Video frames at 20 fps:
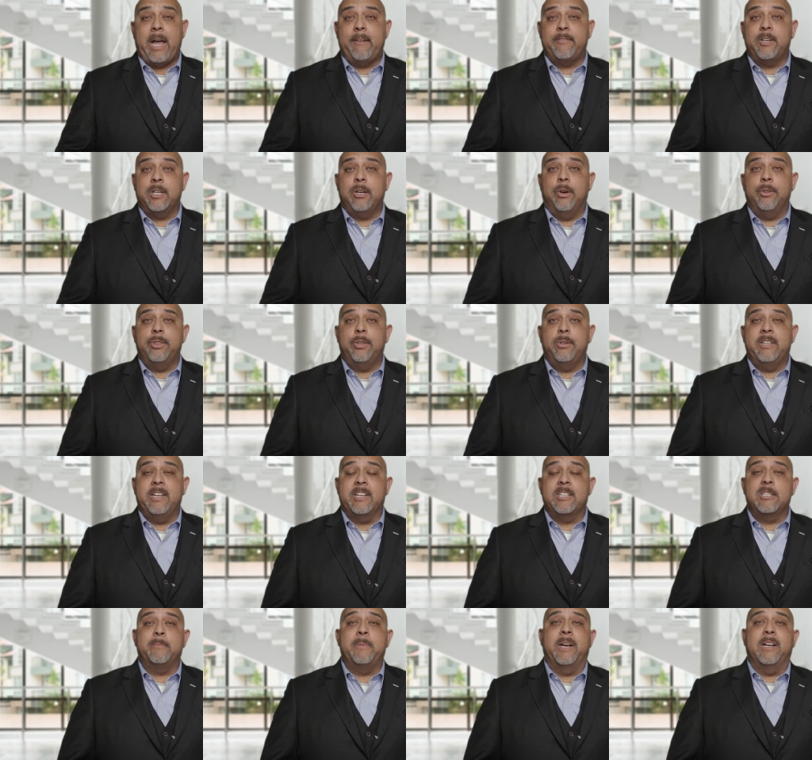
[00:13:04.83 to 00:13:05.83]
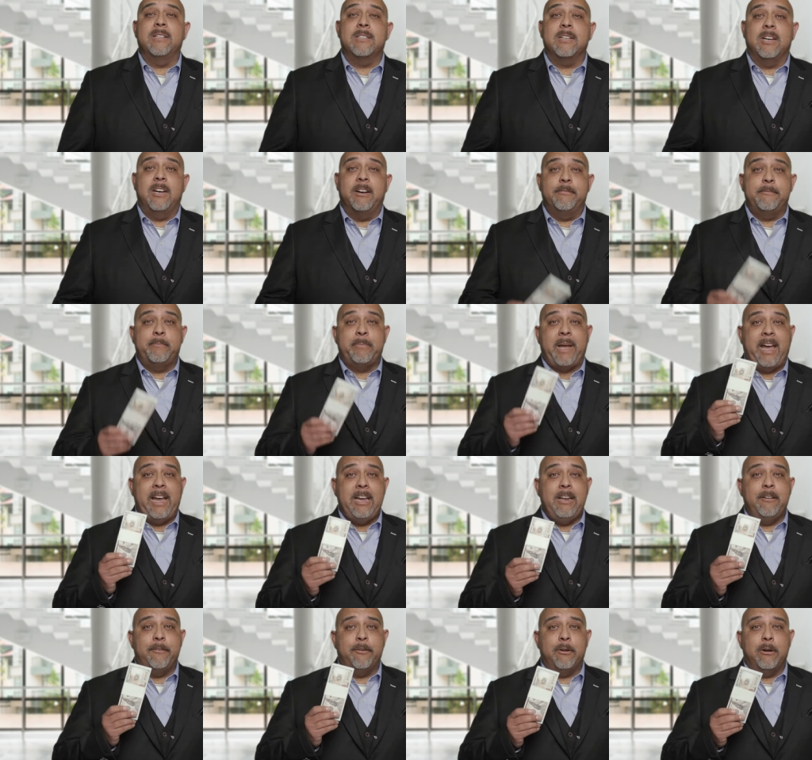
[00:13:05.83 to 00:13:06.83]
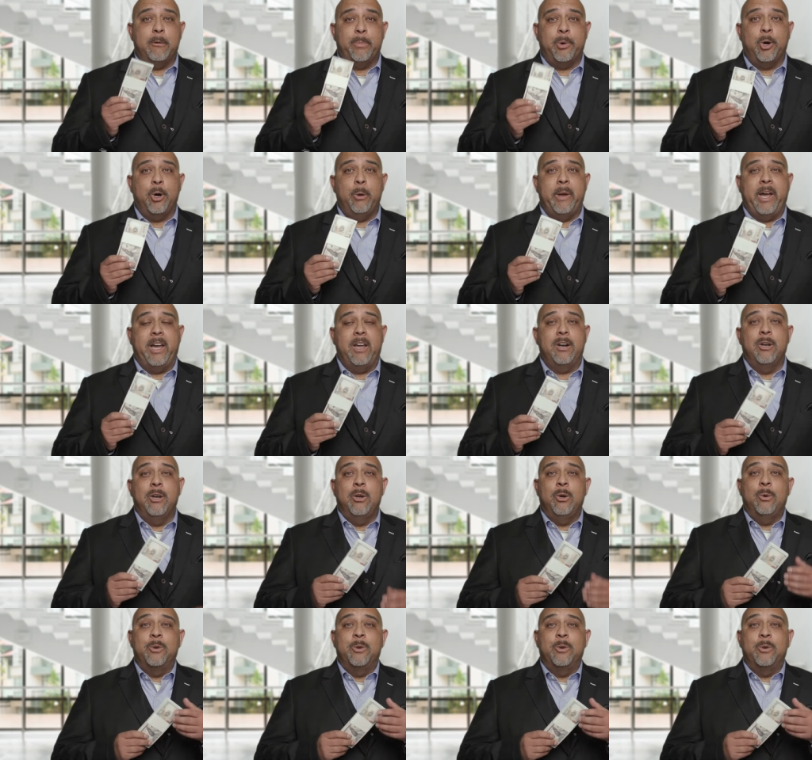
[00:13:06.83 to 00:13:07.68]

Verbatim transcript: have to go through the expense of paying for a probate,